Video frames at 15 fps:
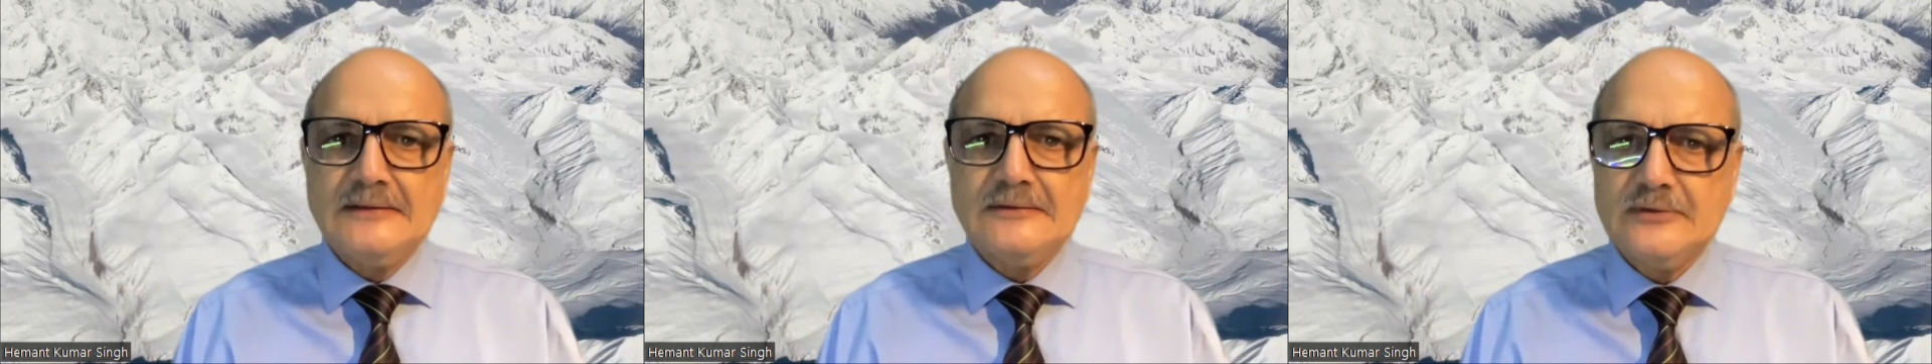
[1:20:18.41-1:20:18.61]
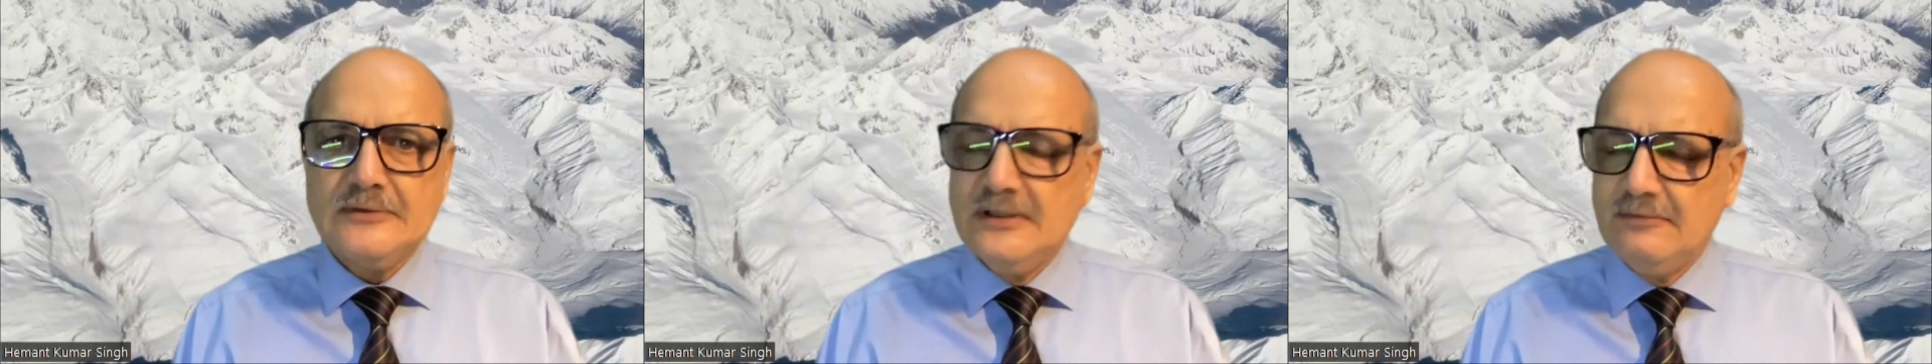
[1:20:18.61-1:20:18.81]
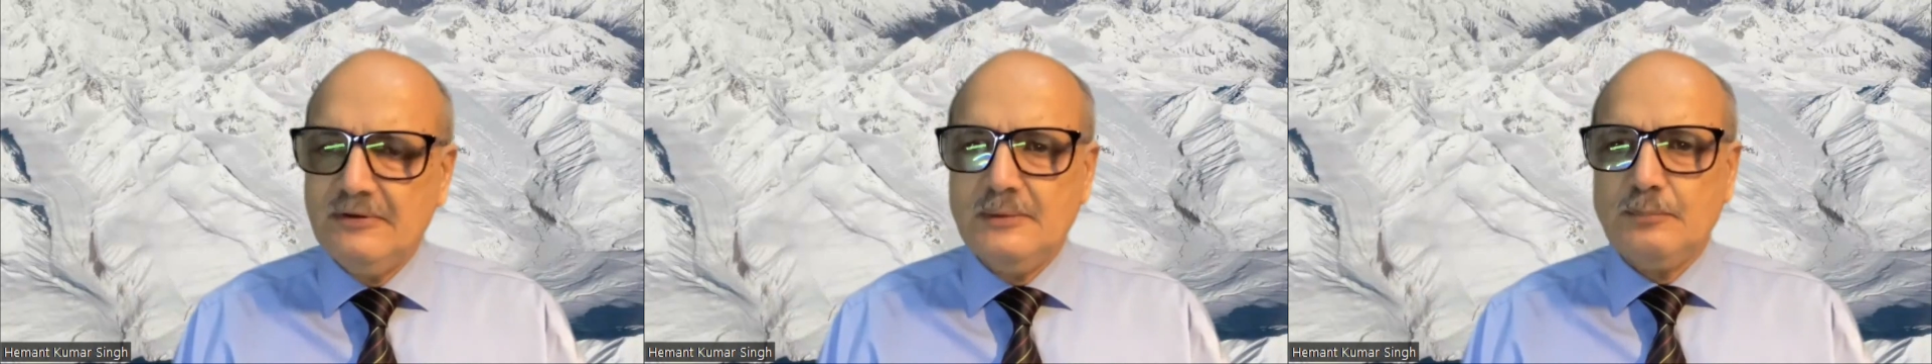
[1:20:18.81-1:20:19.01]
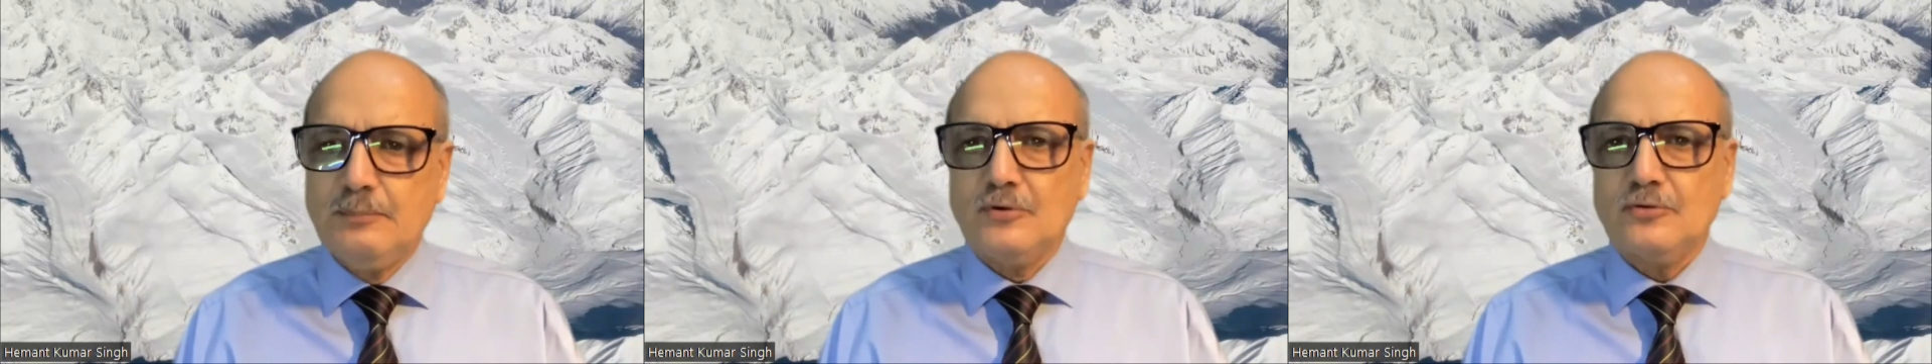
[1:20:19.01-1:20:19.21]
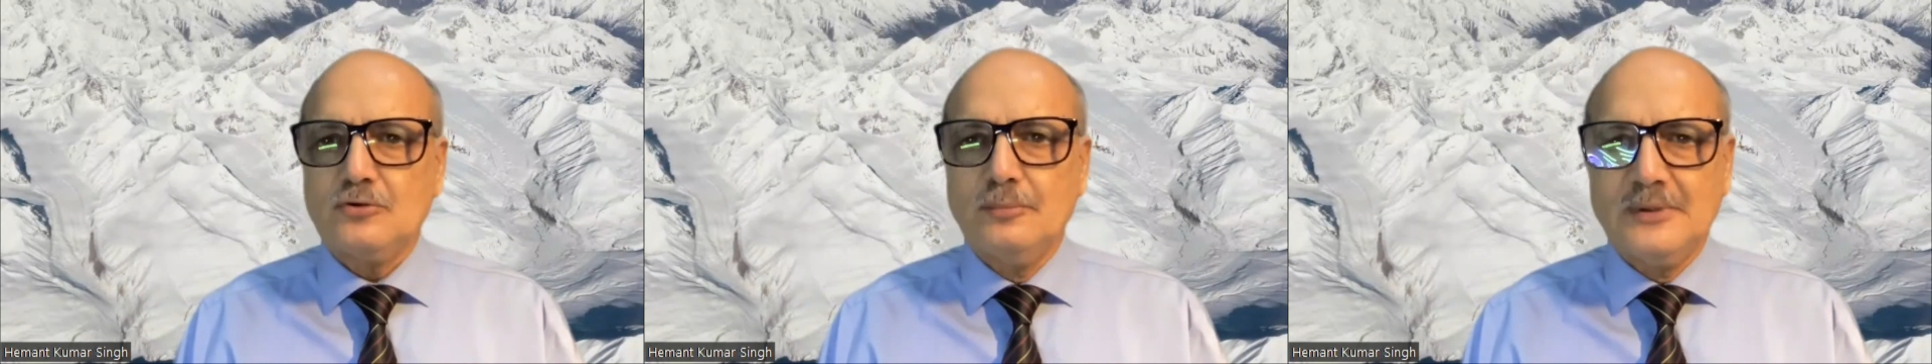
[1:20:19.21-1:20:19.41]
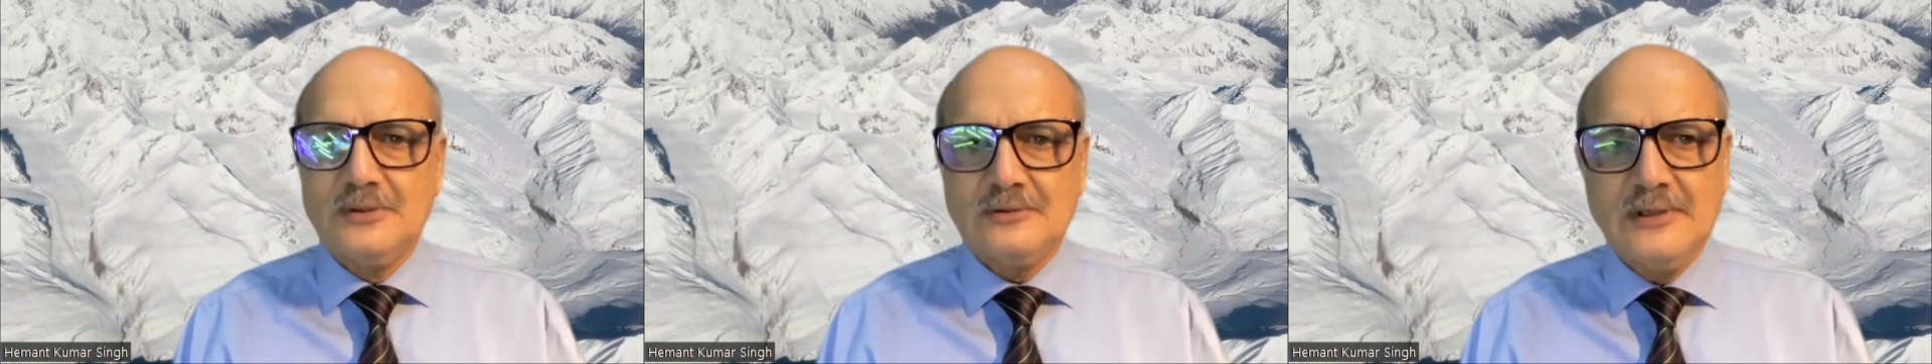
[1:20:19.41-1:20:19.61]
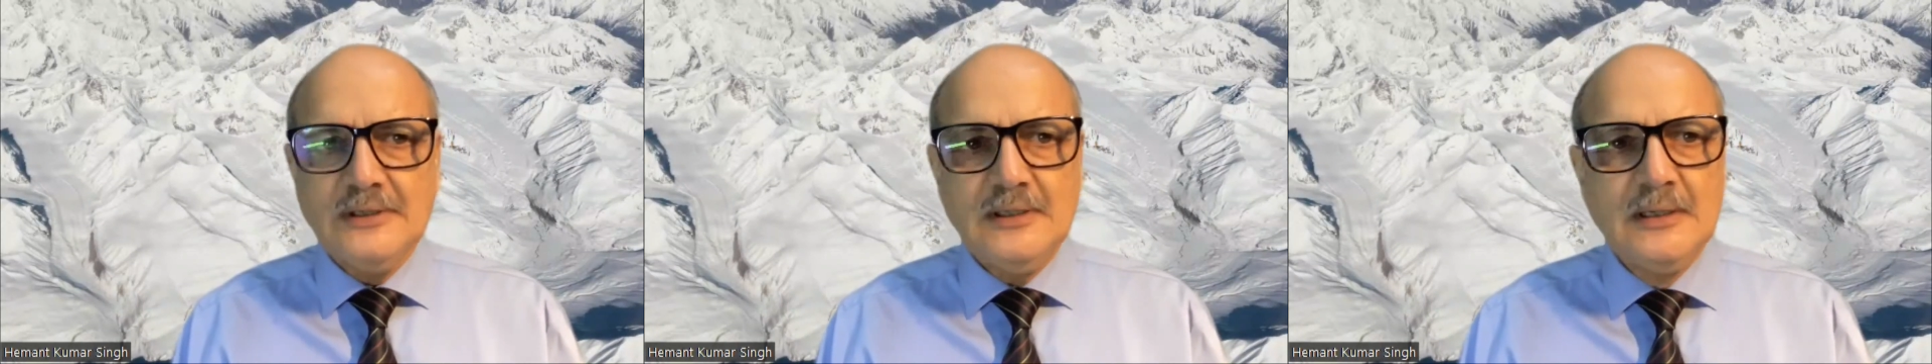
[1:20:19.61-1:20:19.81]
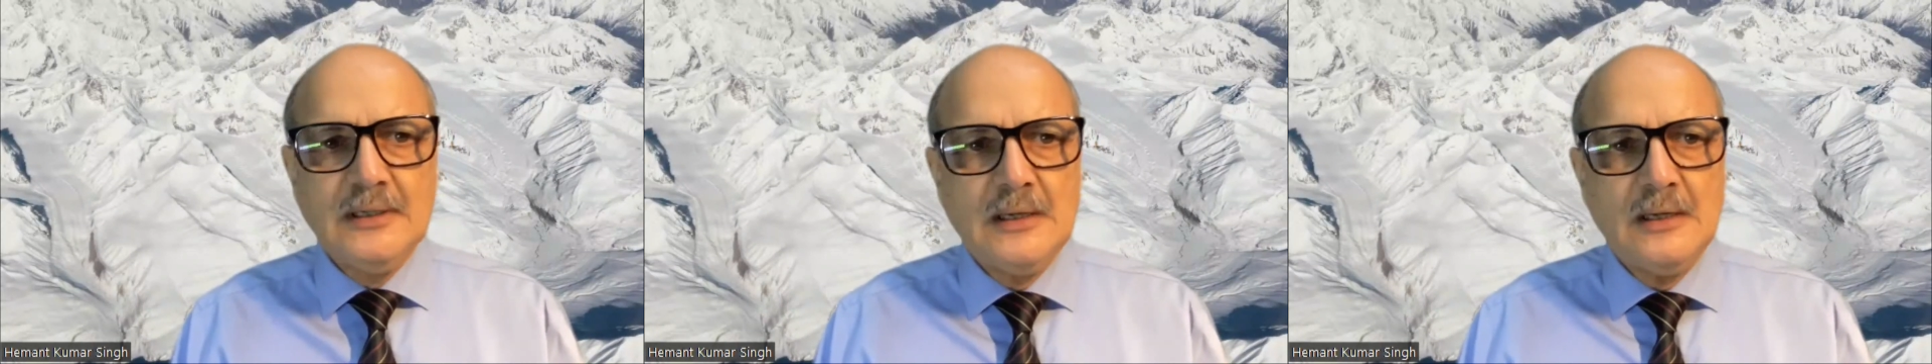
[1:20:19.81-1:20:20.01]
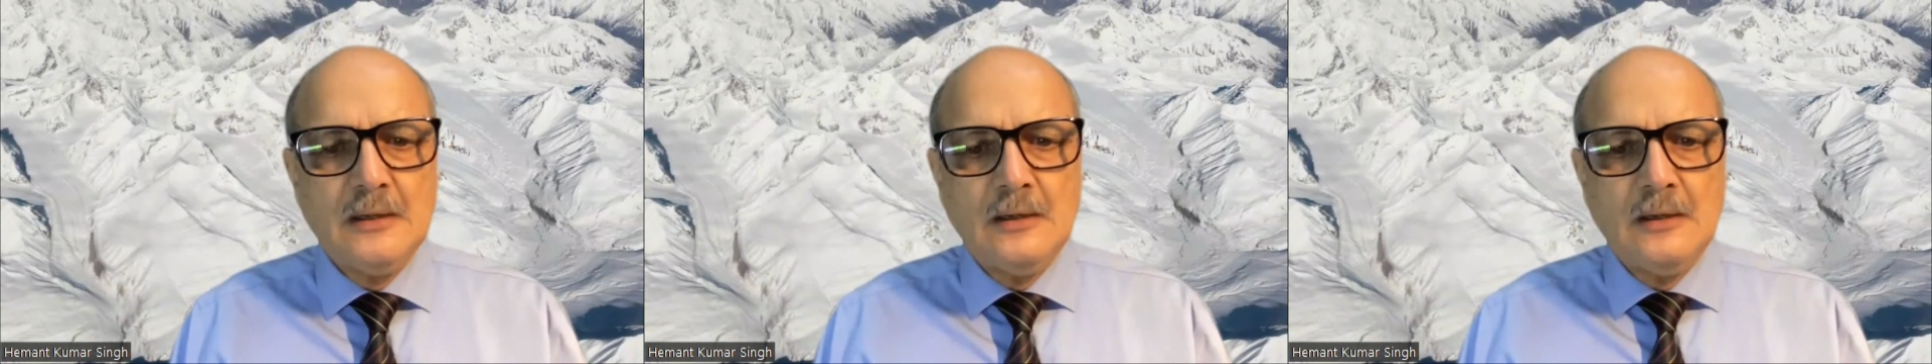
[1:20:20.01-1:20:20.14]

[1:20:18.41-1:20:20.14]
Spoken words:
rank, even posthumously.